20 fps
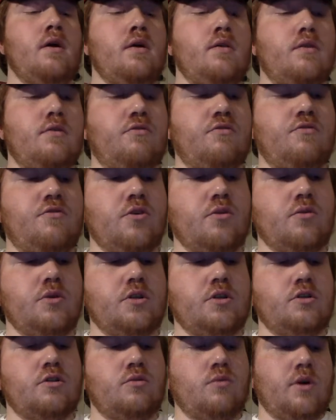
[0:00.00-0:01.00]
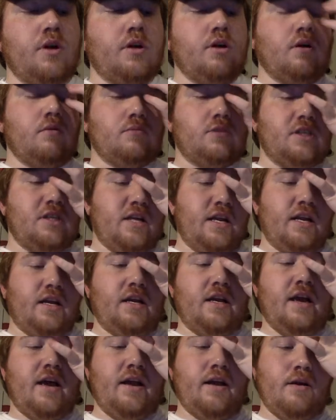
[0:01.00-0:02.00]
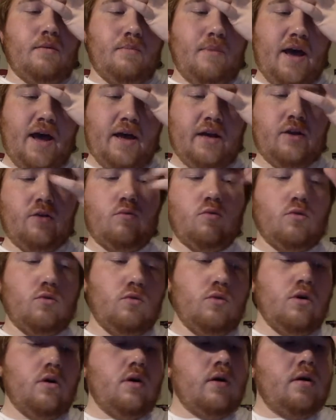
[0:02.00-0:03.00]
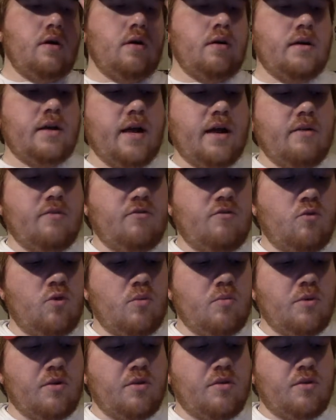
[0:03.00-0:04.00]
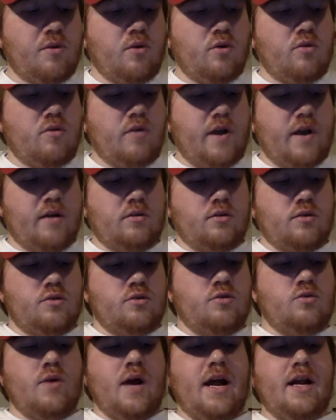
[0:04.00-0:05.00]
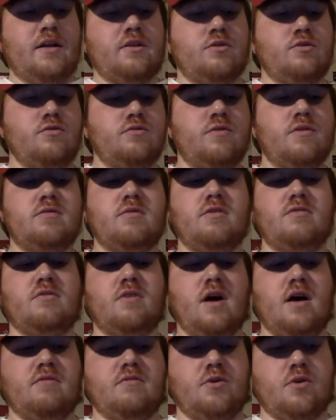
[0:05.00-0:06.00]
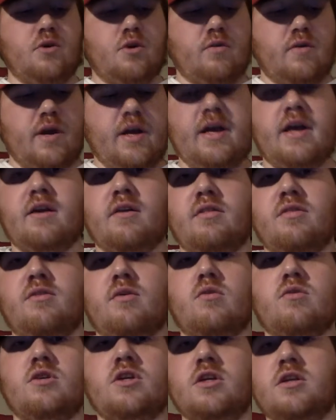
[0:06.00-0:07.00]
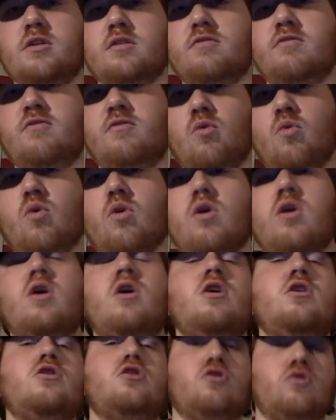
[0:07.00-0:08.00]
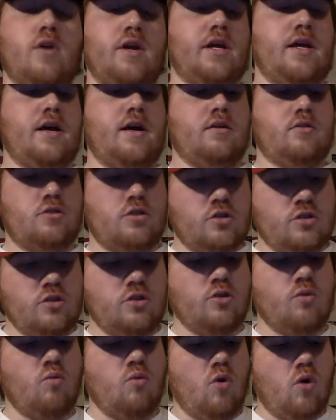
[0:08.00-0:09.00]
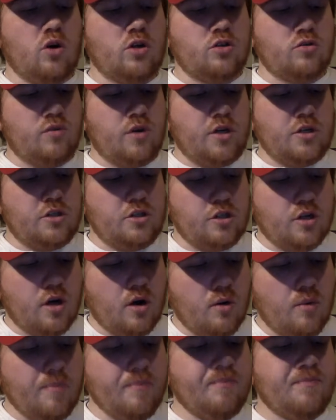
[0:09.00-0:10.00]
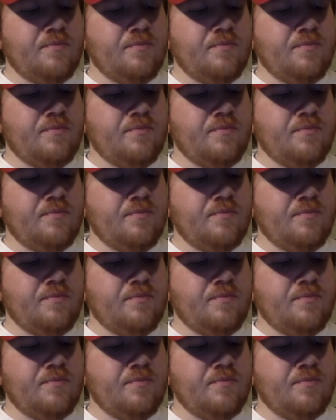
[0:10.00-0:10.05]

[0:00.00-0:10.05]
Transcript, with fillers: the Phillies, when it comes to getting Kent Emanuel, get a former third-rounder who had a two fifty-five E R A and a thirteen to four strikeouts to walks ratio